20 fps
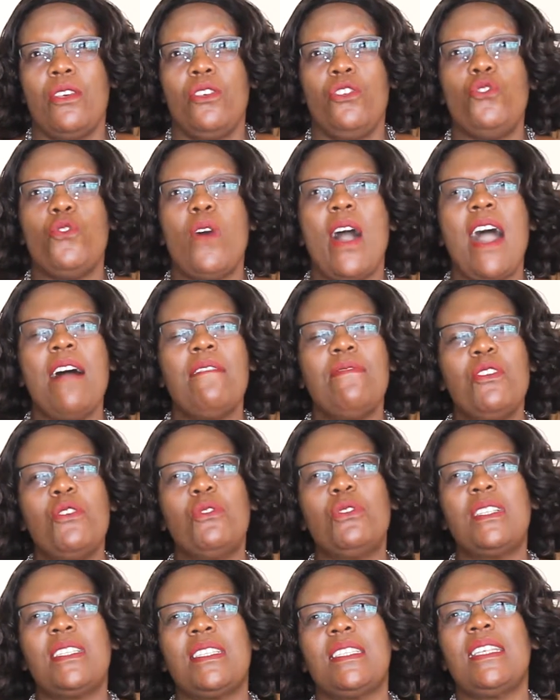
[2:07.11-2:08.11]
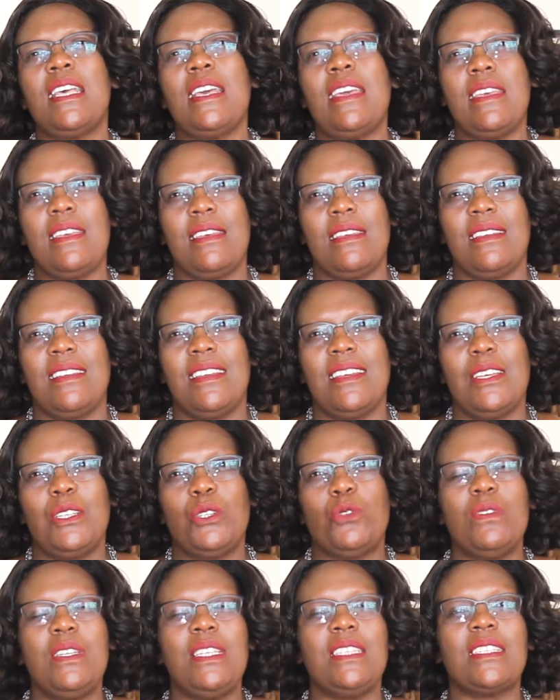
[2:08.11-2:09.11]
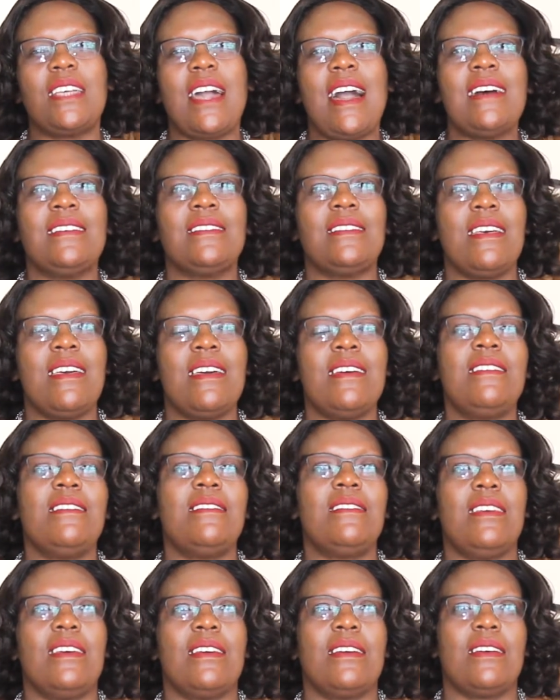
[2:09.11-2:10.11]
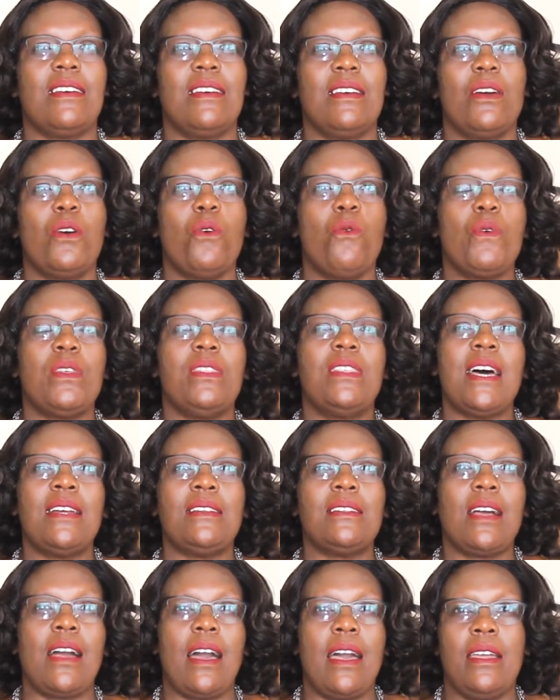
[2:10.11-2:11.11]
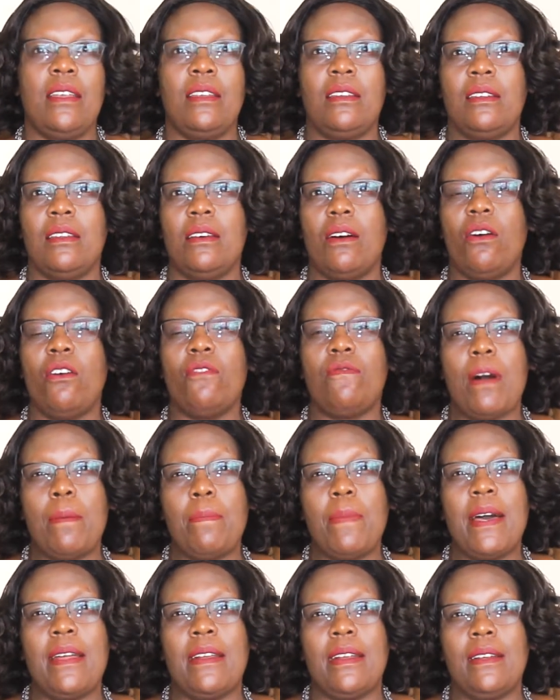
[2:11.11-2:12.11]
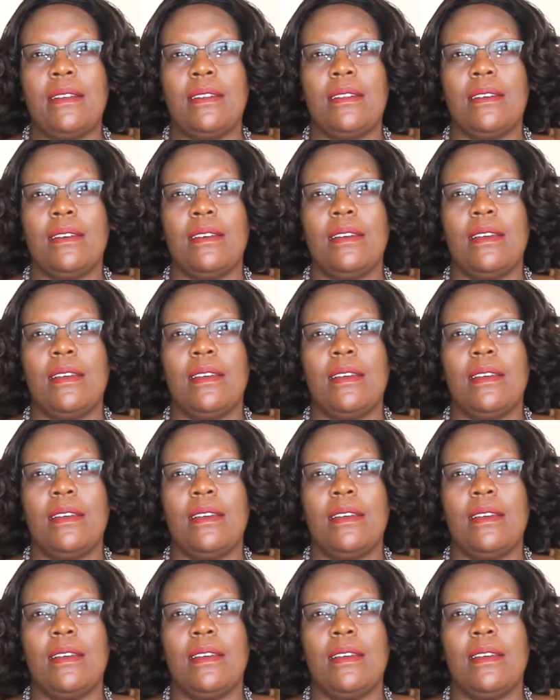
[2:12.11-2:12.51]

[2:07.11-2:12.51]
You have no say to discuss anything with that kind of a parent.